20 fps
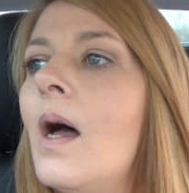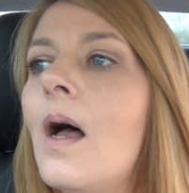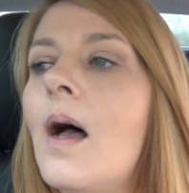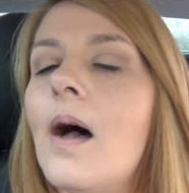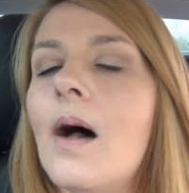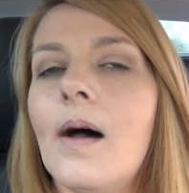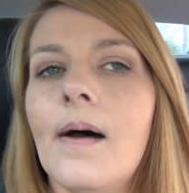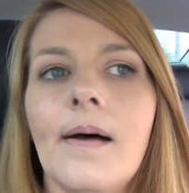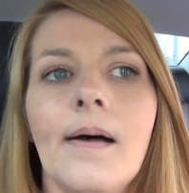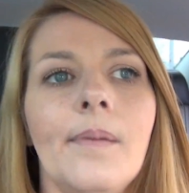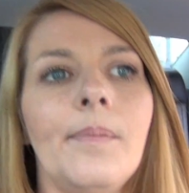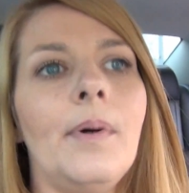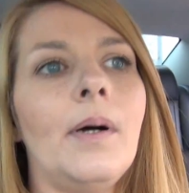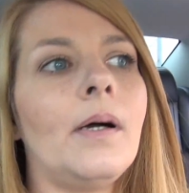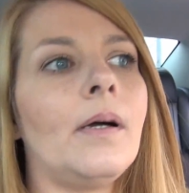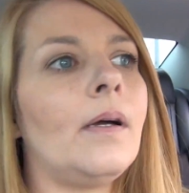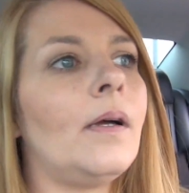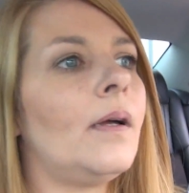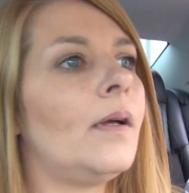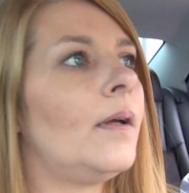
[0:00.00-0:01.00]

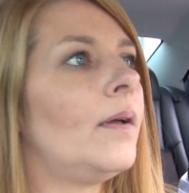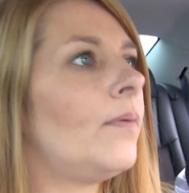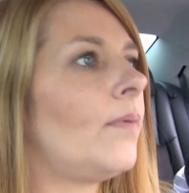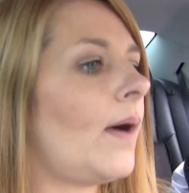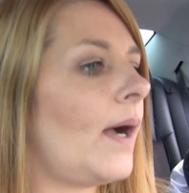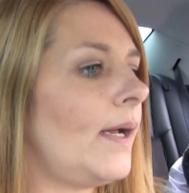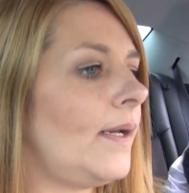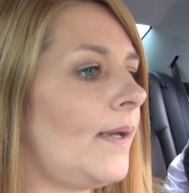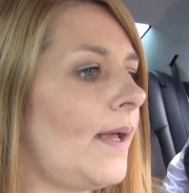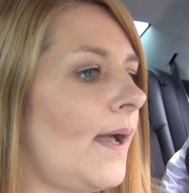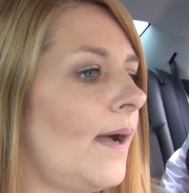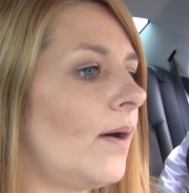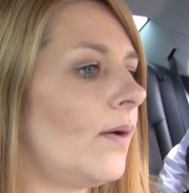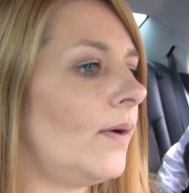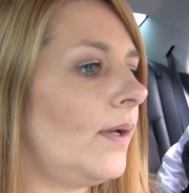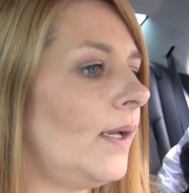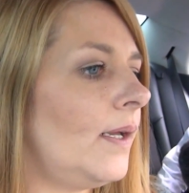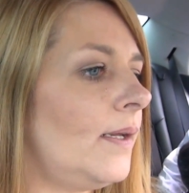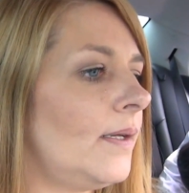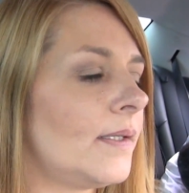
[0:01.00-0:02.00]
right now
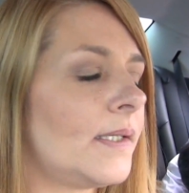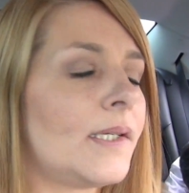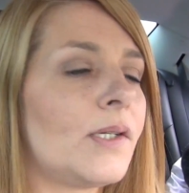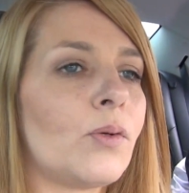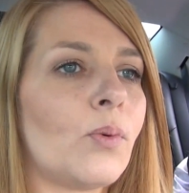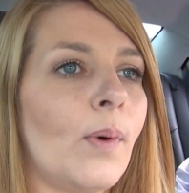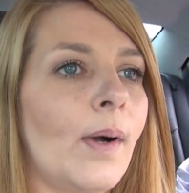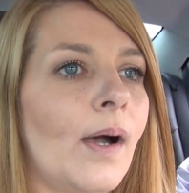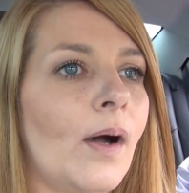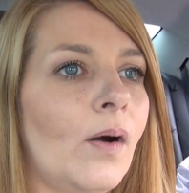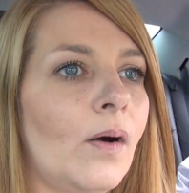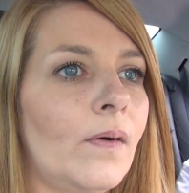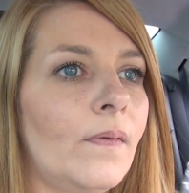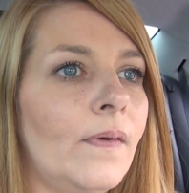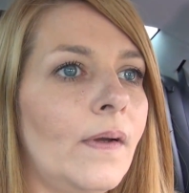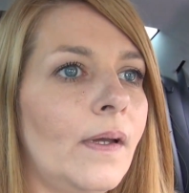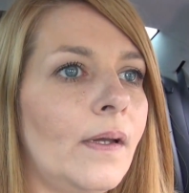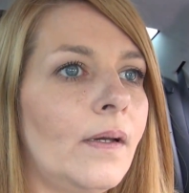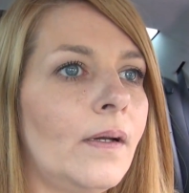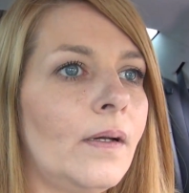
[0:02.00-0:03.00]
it is
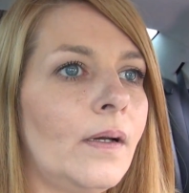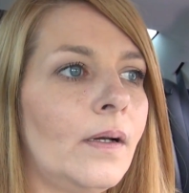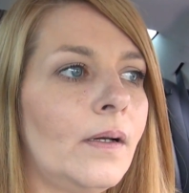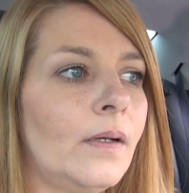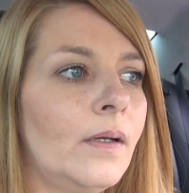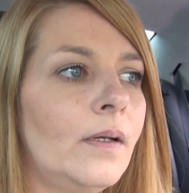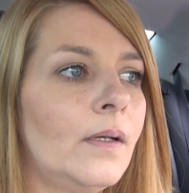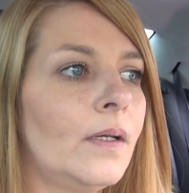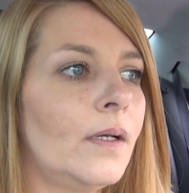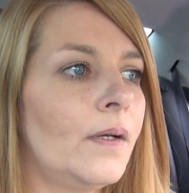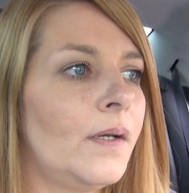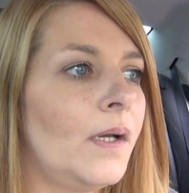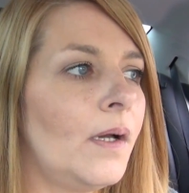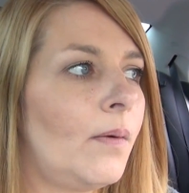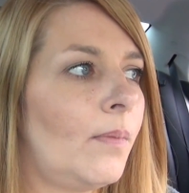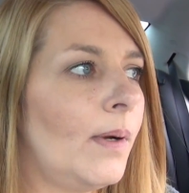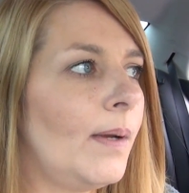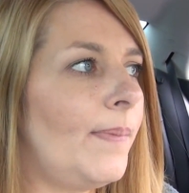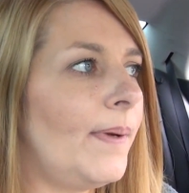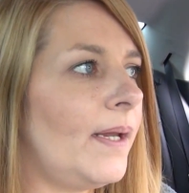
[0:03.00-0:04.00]

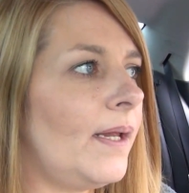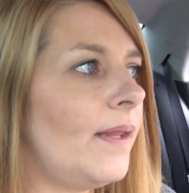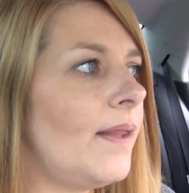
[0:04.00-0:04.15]
12. We've been